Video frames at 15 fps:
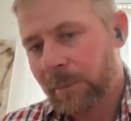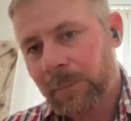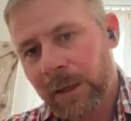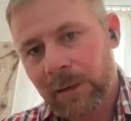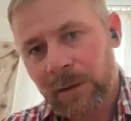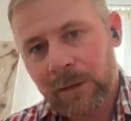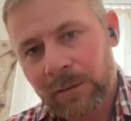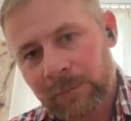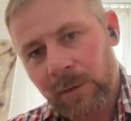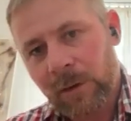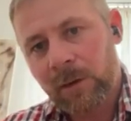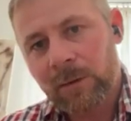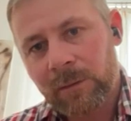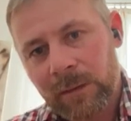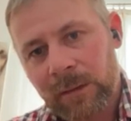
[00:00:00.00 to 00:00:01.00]
poke and
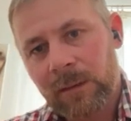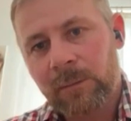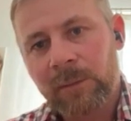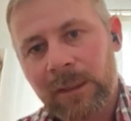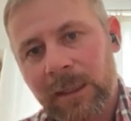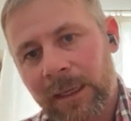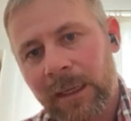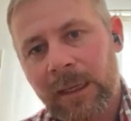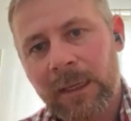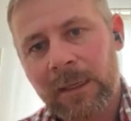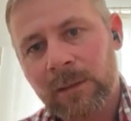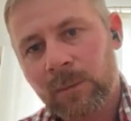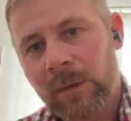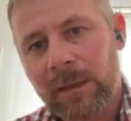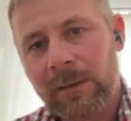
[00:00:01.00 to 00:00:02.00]
rock her a little with your
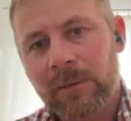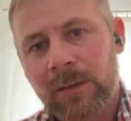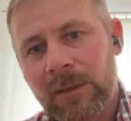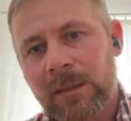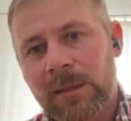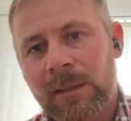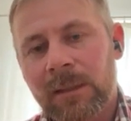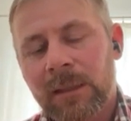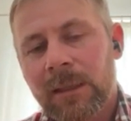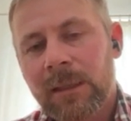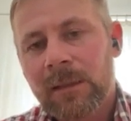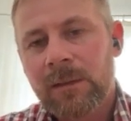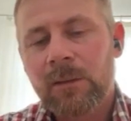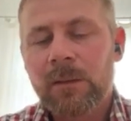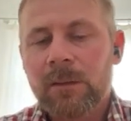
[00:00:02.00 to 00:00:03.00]
hands, whatever, and just
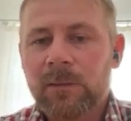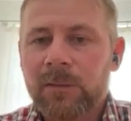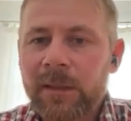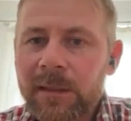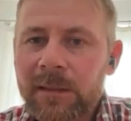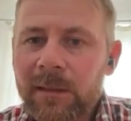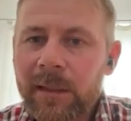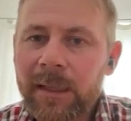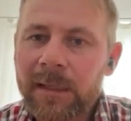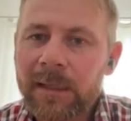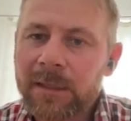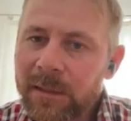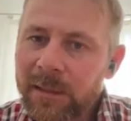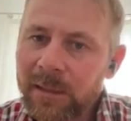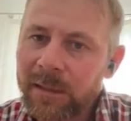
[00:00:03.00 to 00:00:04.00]
do little things like that
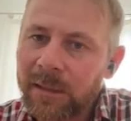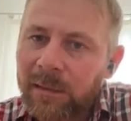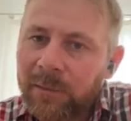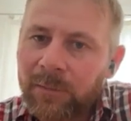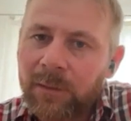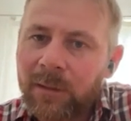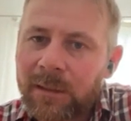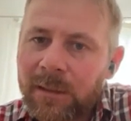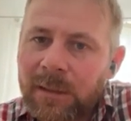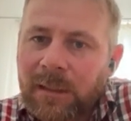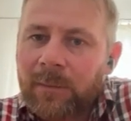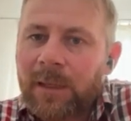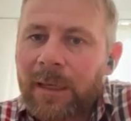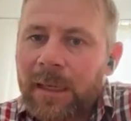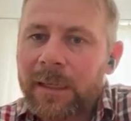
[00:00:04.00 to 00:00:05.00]
just to see if you can
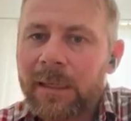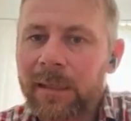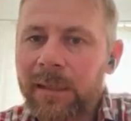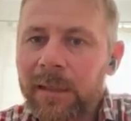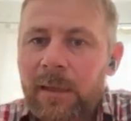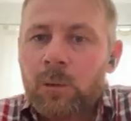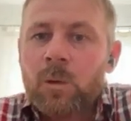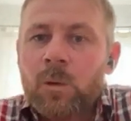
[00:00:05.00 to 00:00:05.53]
stimulate any of